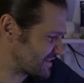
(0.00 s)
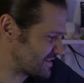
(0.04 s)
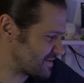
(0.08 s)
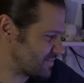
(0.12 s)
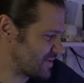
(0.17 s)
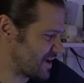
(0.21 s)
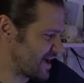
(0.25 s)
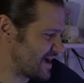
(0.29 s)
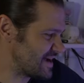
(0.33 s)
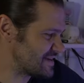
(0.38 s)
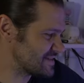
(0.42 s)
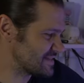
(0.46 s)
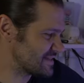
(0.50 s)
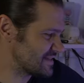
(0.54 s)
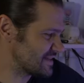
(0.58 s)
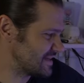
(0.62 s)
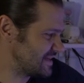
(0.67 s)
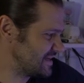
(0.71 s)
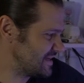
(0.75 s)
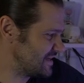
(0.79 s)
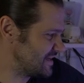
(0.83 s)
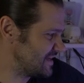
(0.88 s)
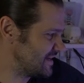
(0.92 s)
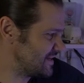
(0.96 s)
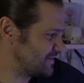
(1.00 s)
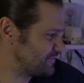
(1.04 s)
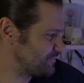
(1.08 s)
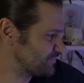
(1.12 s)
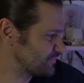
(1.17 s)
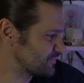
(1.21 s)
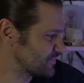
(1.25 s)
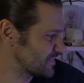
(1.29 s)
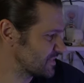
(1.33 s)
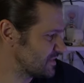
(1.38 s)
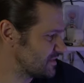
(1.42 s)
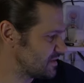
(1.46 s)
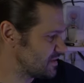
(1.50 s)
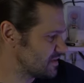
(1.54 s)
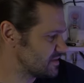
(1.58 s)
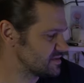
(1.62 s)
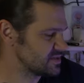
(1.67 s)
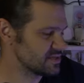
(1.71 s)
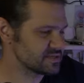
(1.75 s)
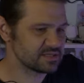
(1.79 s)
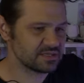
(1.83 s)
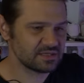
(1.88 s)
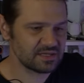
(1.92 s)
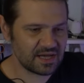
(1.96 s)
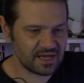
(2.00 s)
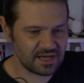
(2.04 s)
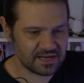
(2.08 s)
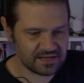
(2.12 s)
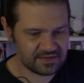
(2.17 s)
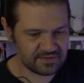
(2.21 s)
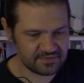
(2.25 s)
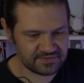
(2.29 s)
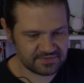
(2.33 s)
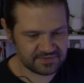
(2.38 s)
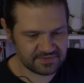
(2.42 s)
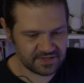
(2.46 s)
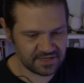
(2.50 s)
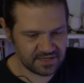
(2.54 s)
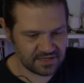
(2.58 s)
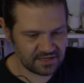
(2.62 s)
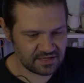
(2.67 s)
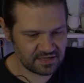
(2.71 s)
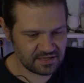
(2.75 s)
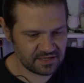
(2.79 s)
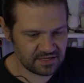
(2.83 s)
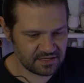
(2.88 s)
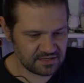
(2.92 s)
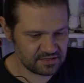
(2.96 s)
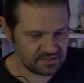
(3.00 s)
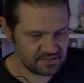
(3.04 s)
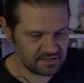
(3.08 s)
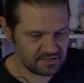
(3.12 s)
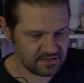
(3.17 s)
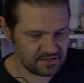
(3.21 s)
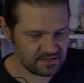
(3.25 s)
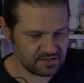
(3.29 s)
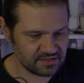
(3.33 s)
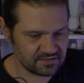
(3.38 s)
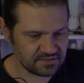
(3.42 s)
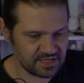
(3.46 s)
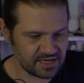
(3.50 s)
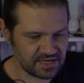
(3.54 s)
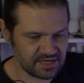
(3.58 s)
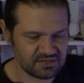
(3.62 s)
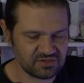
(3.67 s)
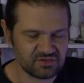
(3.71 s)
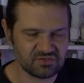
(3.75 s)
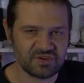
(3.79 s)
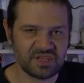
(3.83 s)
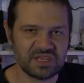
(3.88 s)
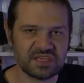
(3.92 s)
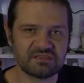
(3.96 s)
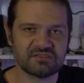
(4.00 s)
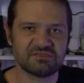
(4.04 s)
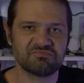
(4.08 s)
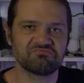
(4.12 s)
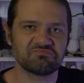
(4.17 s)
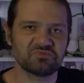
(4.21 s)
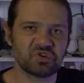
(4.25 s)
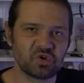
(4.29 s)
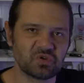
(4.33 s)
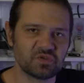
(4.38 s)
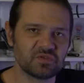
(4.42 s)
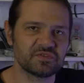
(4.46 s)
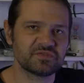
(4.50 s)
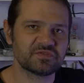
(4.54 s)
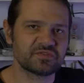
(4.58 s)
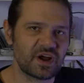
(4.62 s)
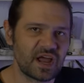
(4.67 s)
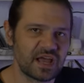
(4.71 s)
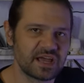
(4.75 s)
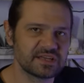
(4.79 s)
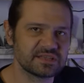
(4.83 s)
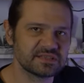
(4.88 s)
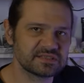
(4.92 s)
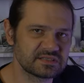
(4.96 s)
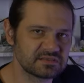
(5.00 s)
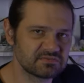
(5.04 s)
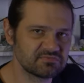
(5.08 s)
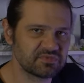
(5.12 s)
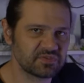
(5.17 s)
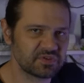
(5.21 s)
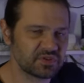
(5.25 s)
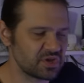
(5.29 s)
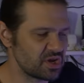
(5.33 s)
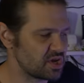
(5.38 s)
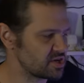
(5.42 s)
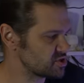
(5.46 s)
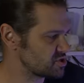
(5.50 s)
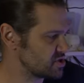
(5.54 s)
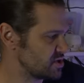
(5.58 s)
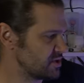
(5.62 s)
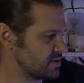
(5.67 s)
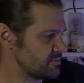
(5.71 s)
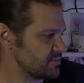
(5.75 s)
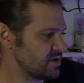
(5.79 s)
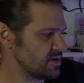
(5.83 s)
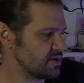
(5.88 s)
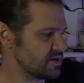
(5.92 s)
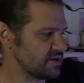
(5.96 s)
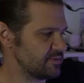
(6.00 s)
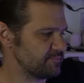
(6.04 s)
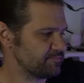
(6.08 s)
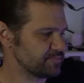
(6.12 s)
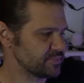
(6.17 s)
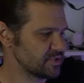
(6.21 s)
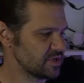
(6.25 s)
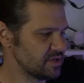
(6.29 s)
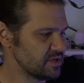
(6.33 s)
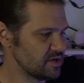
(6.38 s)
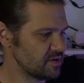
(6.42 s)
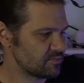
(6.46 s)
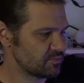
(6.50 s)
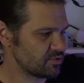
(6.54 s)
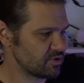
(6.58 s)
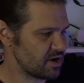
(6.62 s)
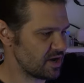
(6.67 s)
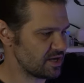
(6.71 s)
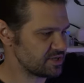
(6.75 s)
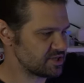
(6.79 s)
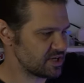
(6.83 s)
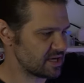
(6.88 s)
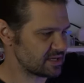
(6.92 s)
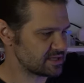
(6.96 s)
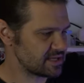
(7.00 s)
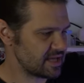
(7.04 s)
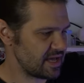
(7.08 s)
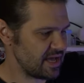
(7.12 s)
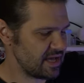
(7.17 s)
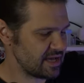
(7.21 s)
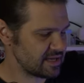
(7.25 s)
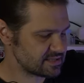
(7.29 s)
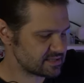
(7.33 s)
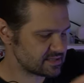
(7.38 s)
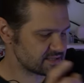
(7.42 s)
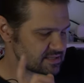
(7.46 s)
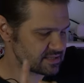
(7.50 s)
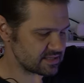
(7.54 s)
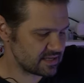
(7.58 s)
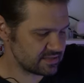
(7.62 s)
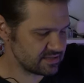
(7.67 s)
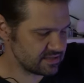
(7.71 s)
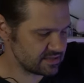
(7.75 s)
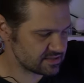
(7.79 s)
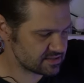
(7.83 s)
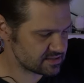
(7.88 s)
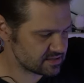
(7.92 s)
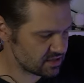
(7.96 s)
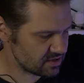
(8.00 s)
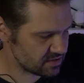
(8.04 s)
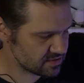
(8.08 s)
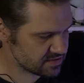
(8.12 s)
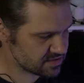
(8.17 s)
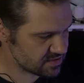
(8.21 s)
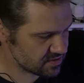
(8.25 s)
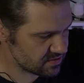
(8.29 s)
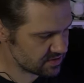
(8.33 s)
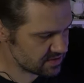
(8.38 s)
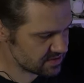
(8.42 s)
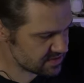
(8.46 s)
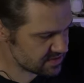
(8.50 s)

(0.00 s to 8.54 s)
in the past and he um, does a lot of, uh, you know, kind of unique coral frags for the Australian market. Project X, I think this is also a